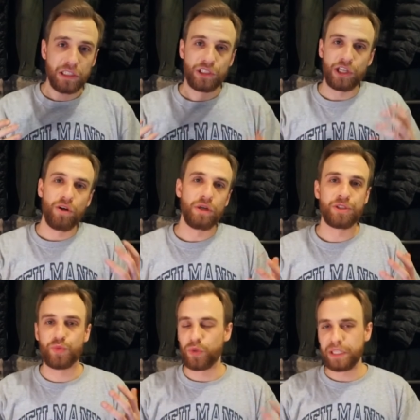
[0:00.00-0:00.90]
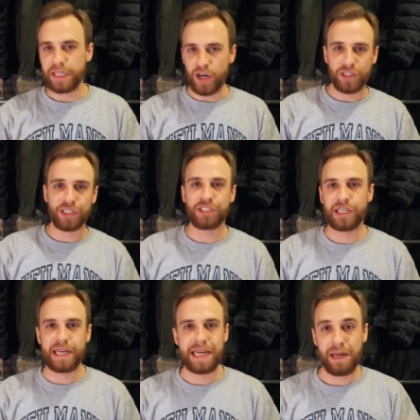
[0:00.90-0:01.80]
So it's really hard to
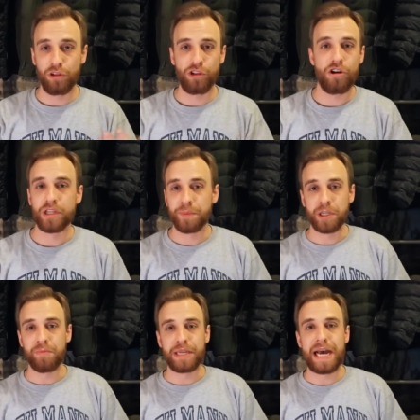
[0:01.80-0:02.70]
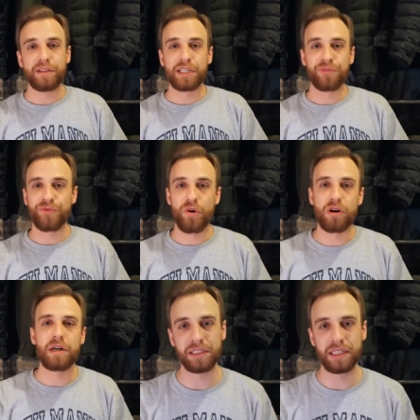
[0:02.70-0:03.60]
say how long I'm going to be out there
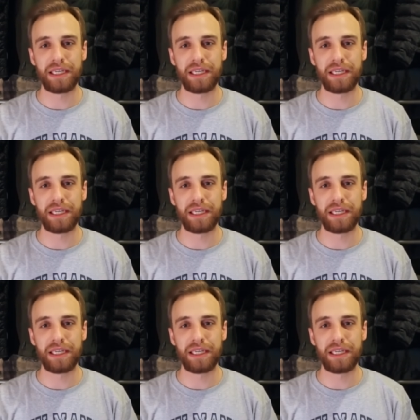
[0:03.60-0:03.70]
for.